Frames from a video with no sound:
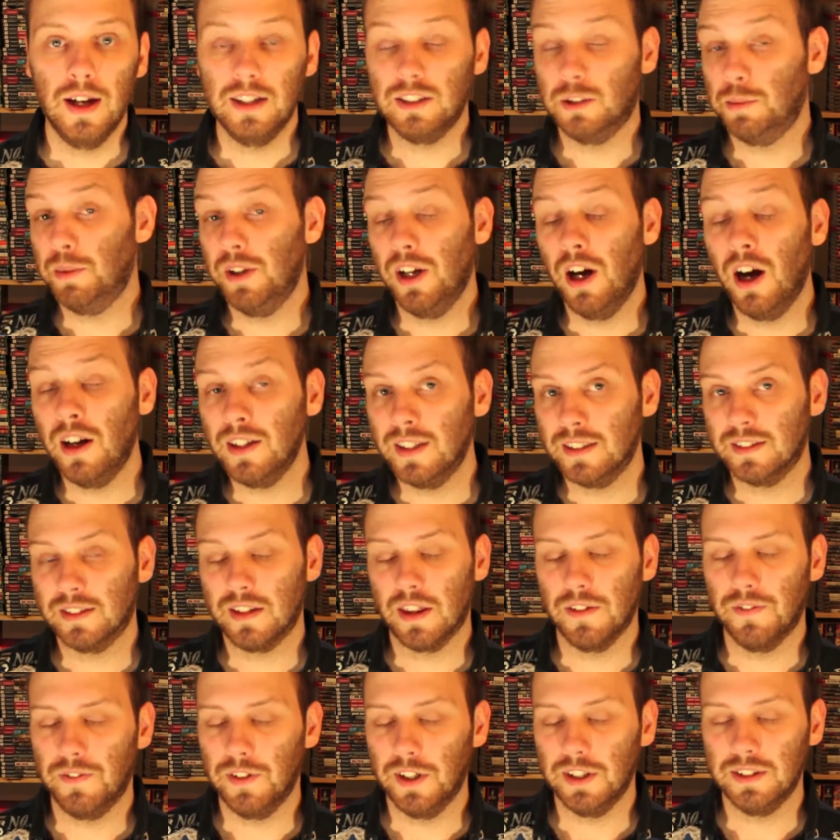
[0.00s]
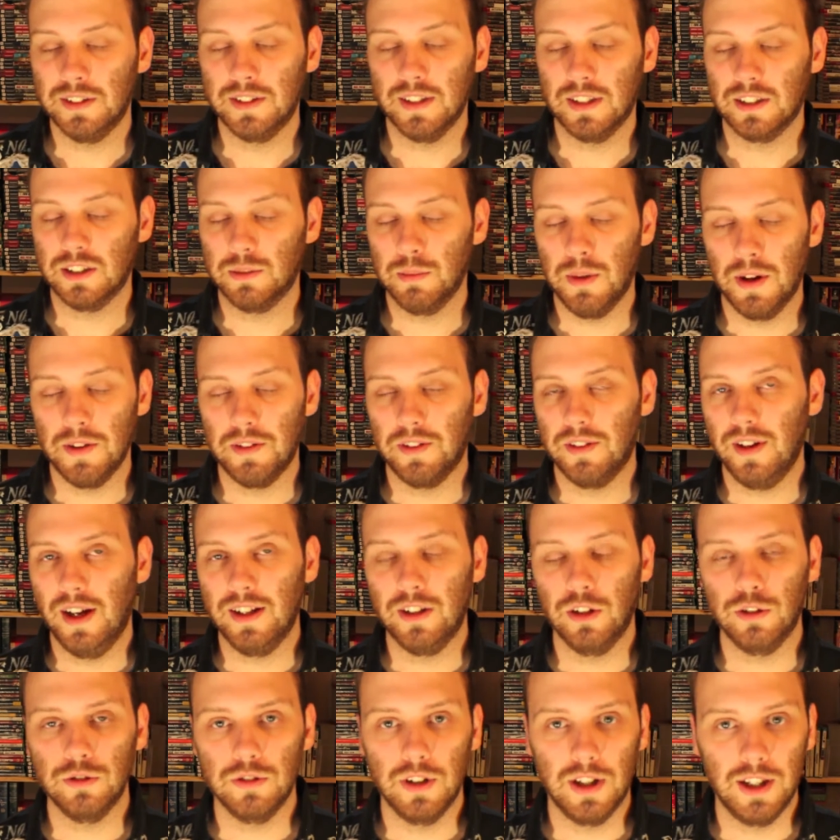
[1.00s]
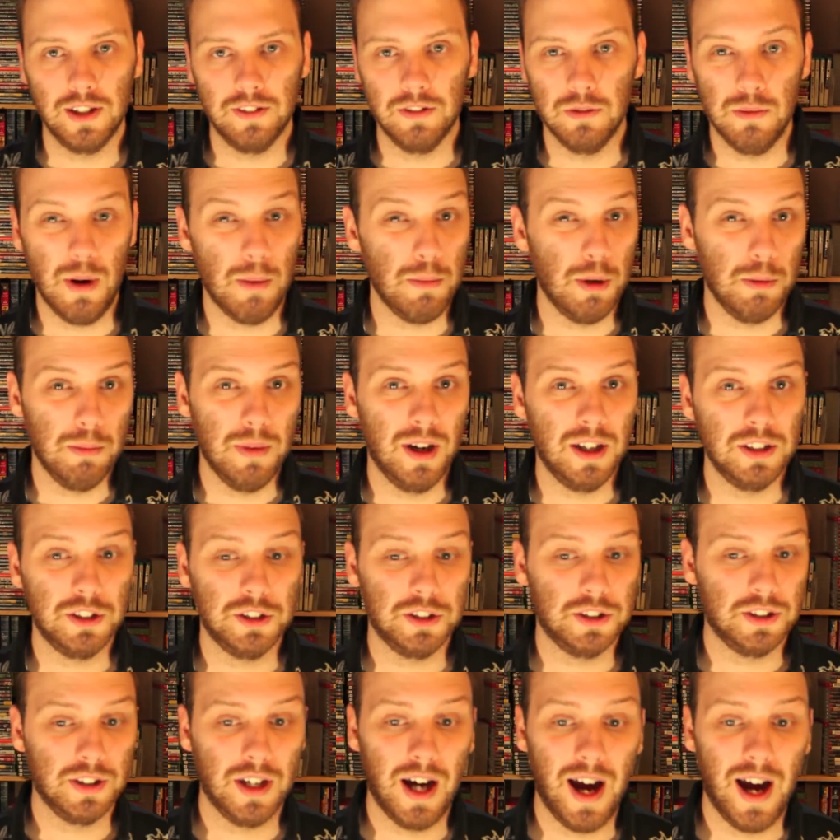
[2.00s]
To be honest, the first 6 months I don't really remember much.